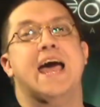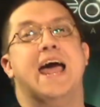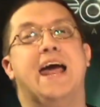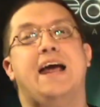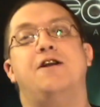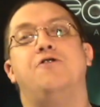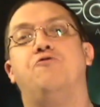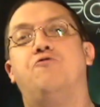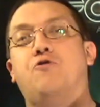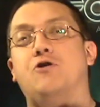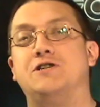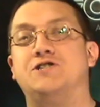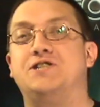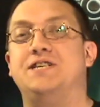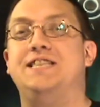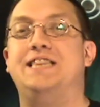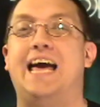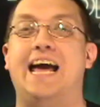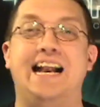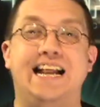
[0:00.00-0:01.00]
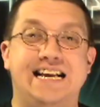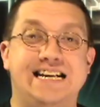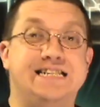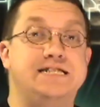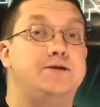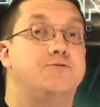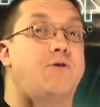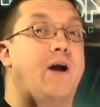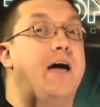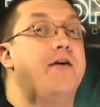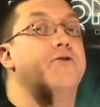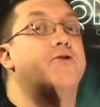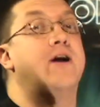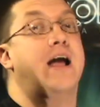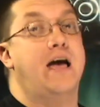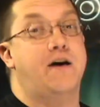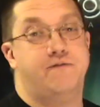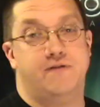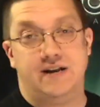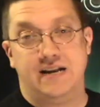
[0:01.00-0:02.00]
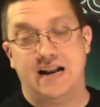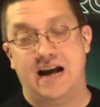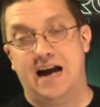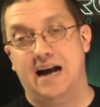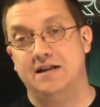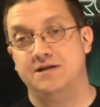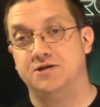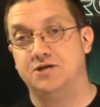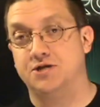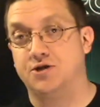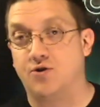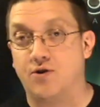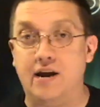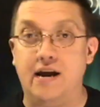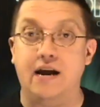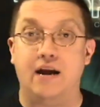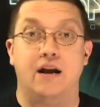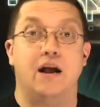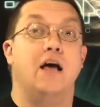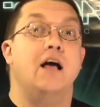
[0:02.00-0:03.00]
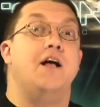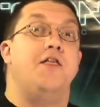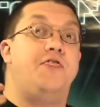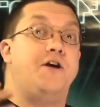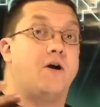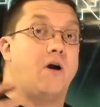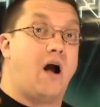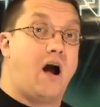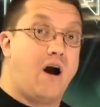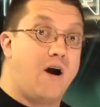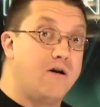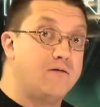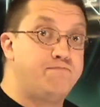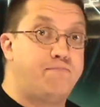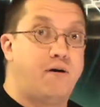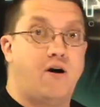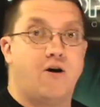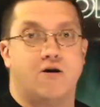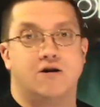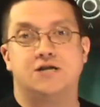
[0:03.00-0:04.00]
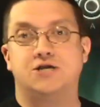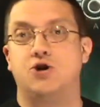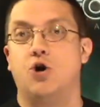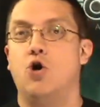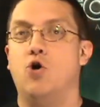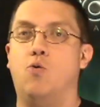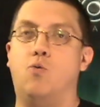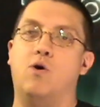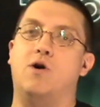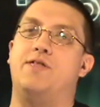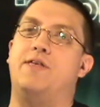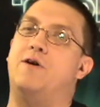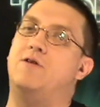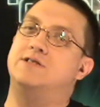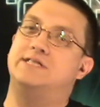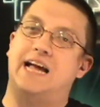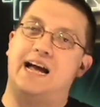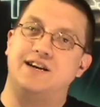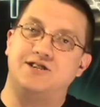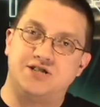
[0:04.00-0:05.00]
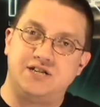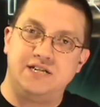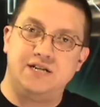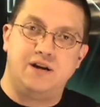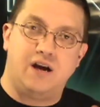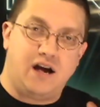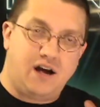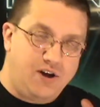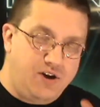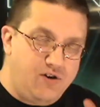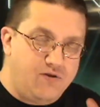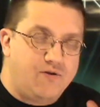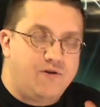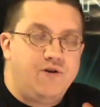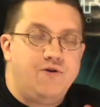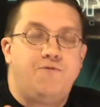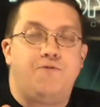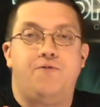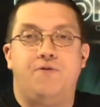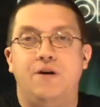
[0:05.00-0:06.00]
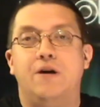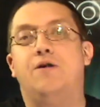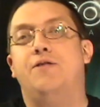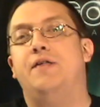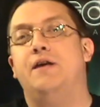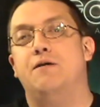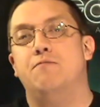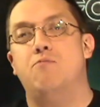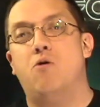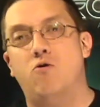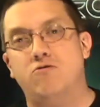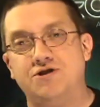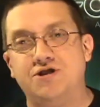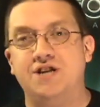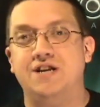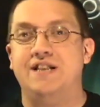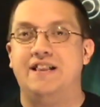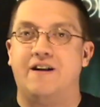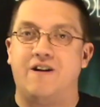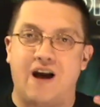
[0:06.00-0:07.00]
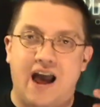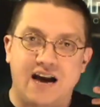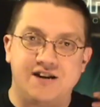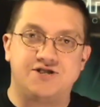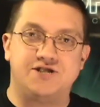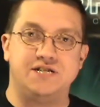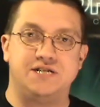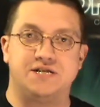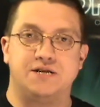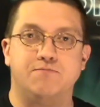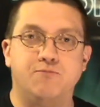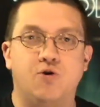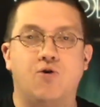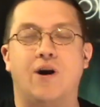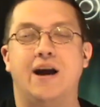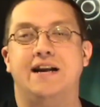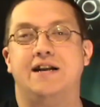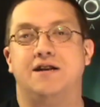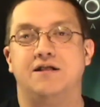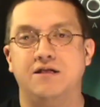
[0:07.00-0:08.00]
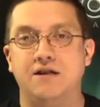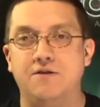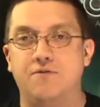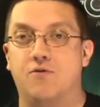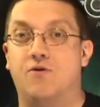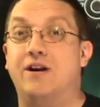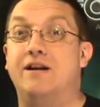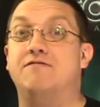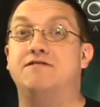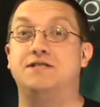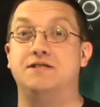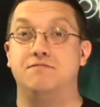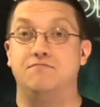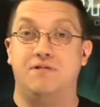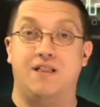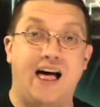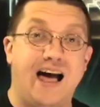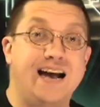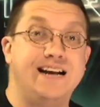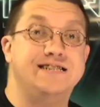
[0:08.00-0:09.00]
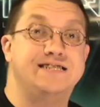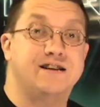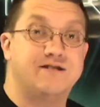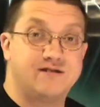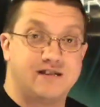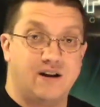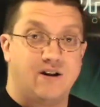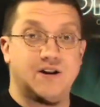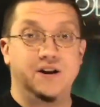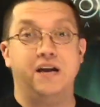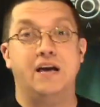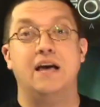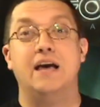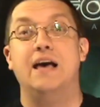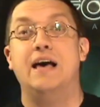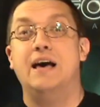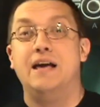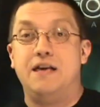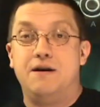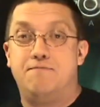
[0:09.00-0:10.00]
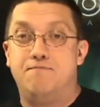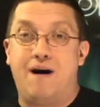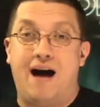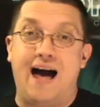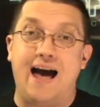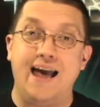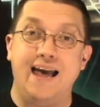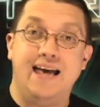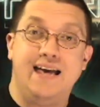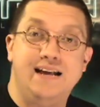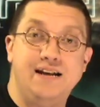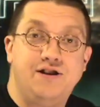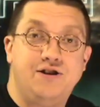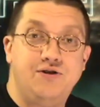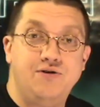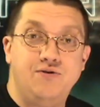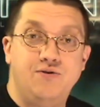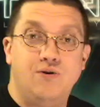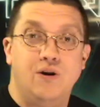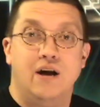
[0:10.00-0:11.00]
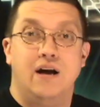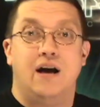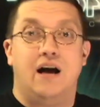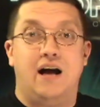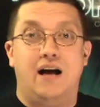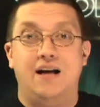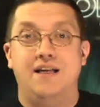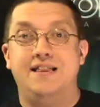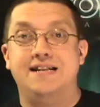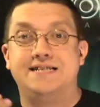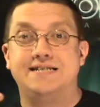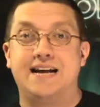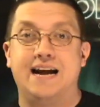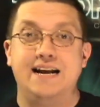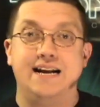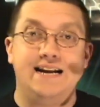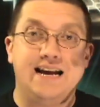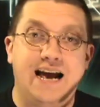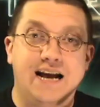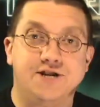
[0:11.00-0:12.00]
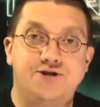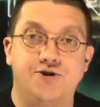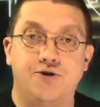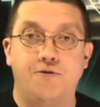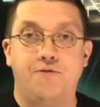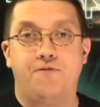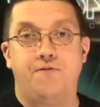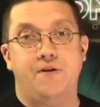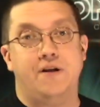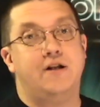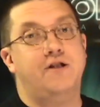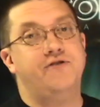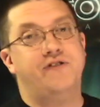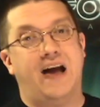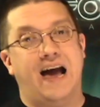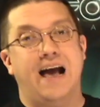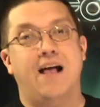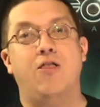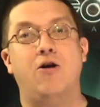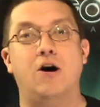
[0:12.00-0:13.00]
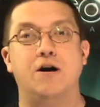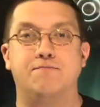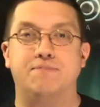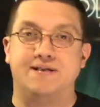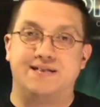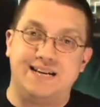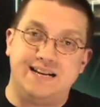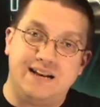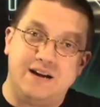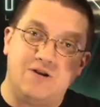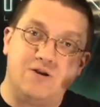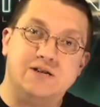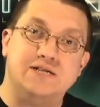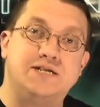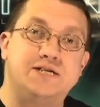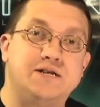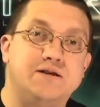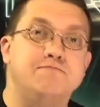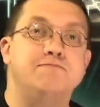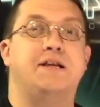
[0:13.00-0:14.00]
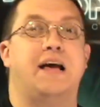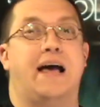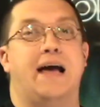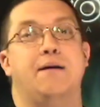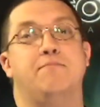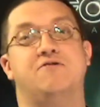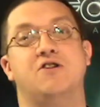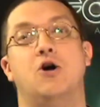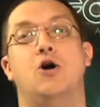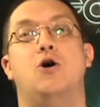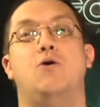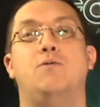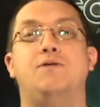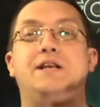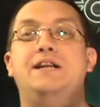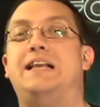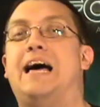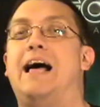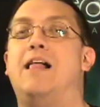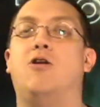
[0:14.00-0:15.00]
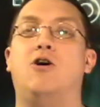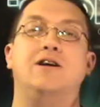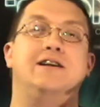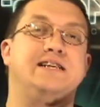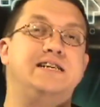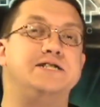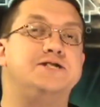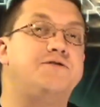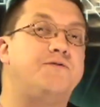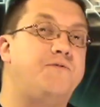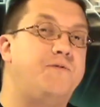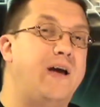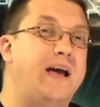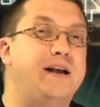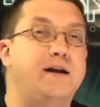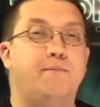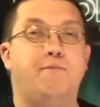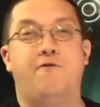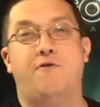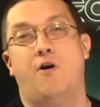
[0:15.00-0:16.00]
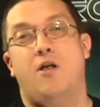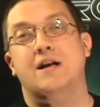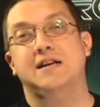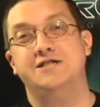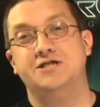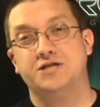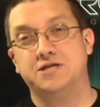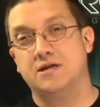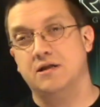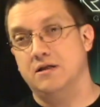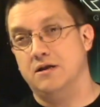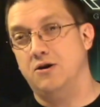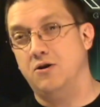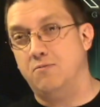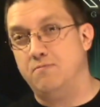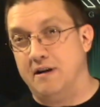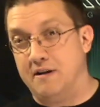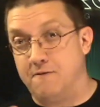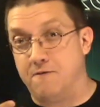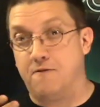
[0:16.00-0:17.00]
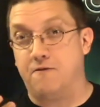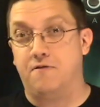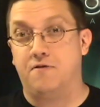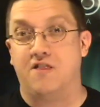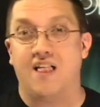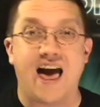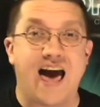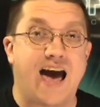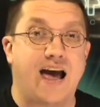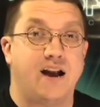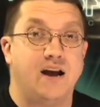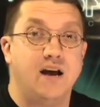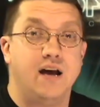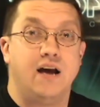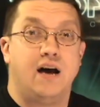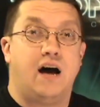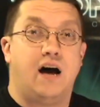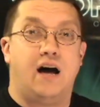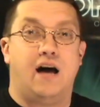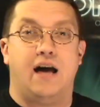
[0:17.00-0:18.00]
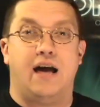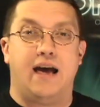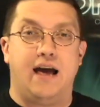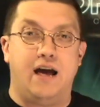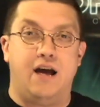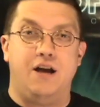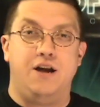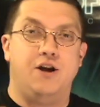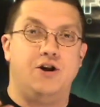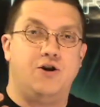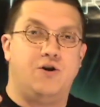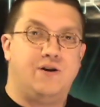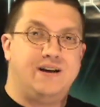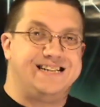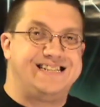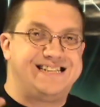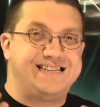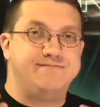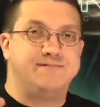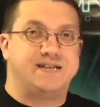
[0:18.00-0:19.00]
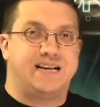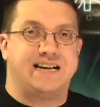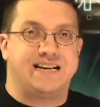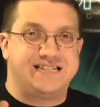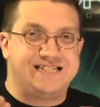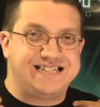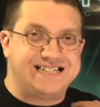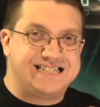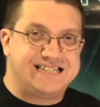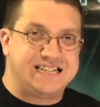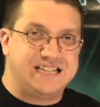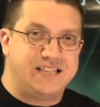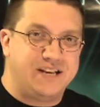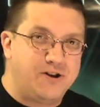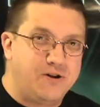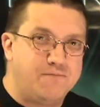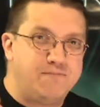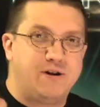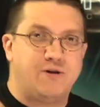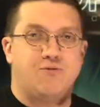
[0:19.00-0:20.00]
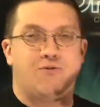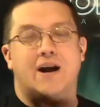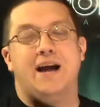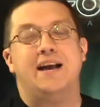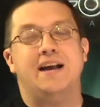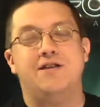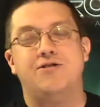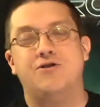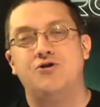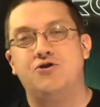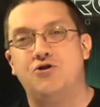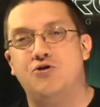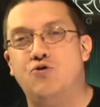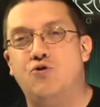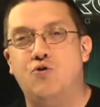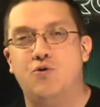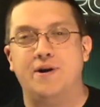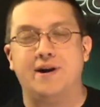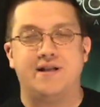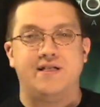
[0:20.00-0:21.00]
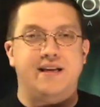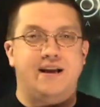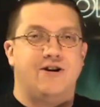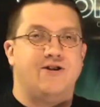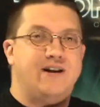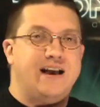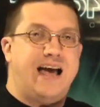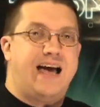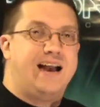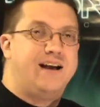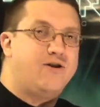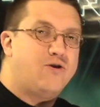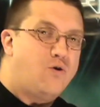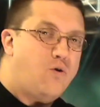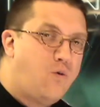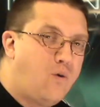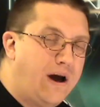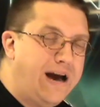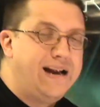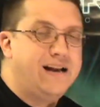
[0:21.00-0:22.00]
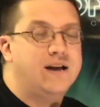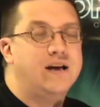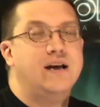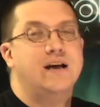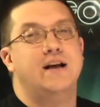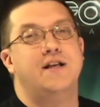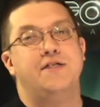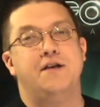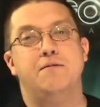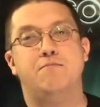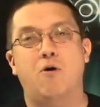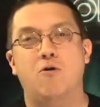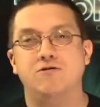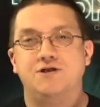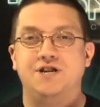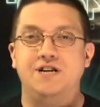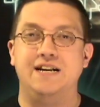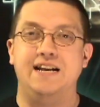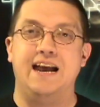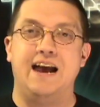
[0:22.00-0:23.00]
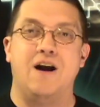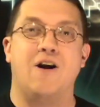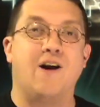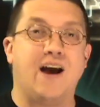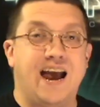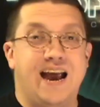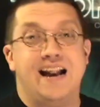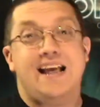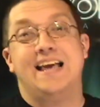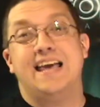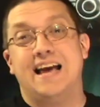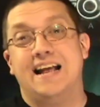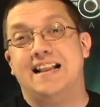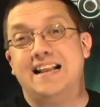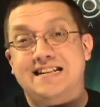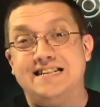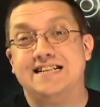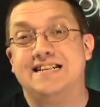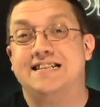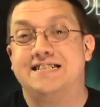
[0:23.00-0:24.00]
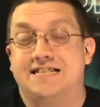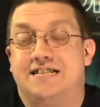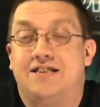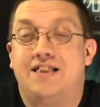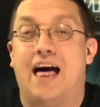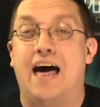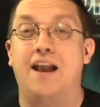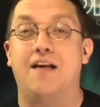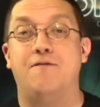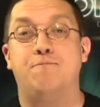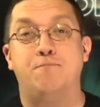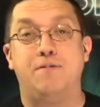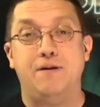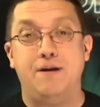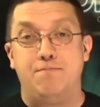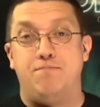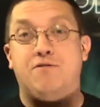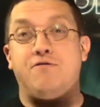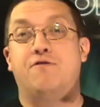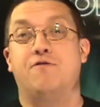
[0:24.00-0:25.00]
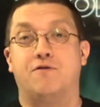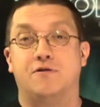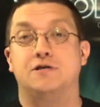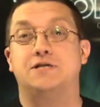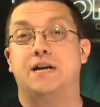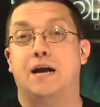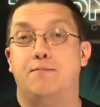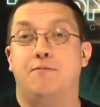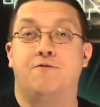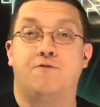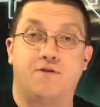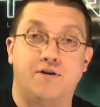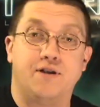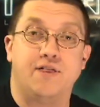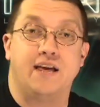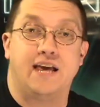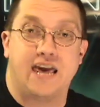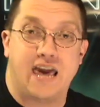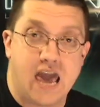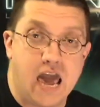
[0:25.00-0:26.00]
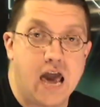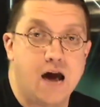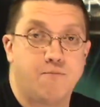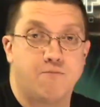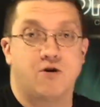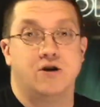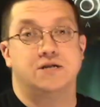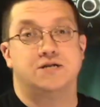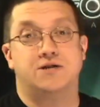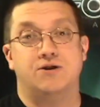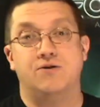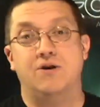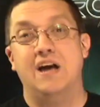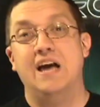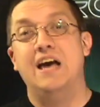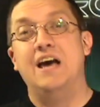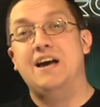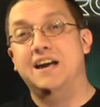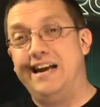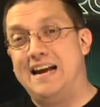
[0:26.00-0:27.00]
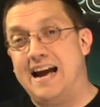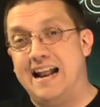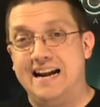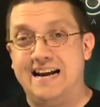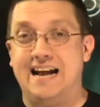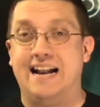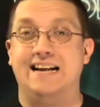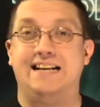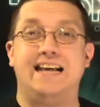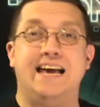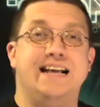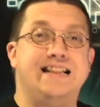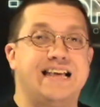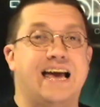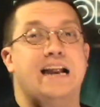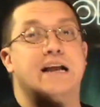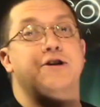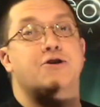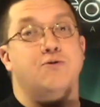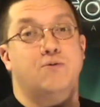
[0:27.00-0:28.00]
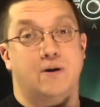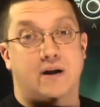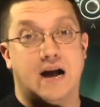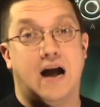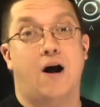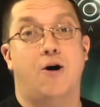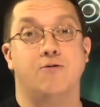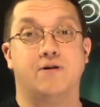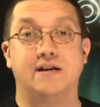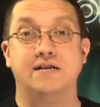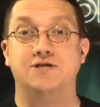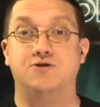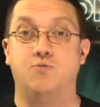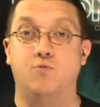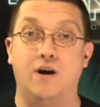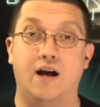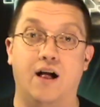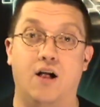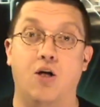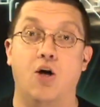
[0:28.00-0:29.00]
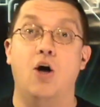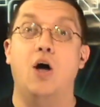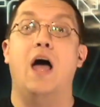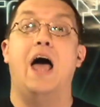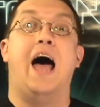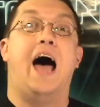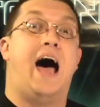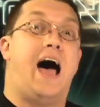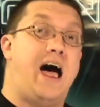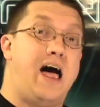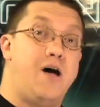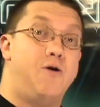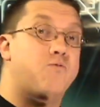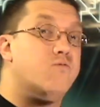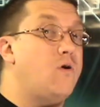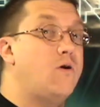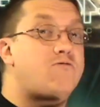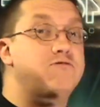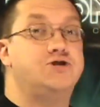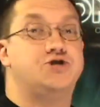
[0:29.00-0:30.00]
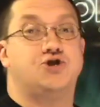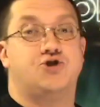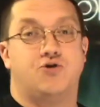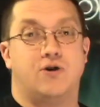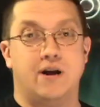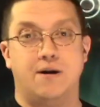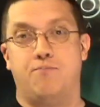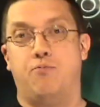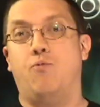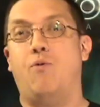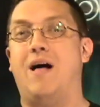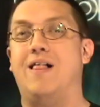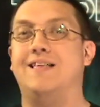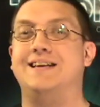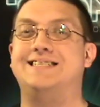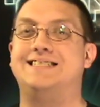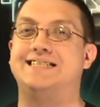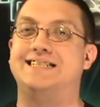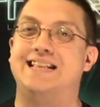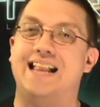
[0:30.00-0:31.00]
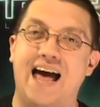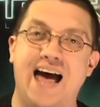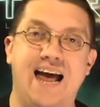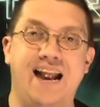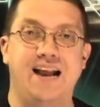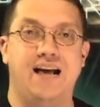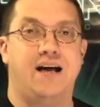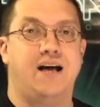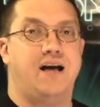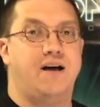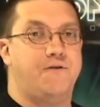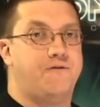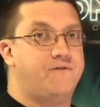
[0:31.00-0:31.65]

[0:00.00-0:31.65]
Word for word: and unfortunately that is rather evident on screen. There are parts where there's actually, uh, you, you feel the emotion. There are actually some great delivery of some lines out there, and you, you buy into uh, this kind of natural field dialogue, but then there is sometimes when the dialogue does end up falling just a little bit flat. Uh, eh, you know, it seems like just just a little bit read, either too quickly or not quite the emotion there. And again, that's a lot of people's first time in front of the camera, so you kind of got to take that into account as well. Uh, road Trip, while it's not a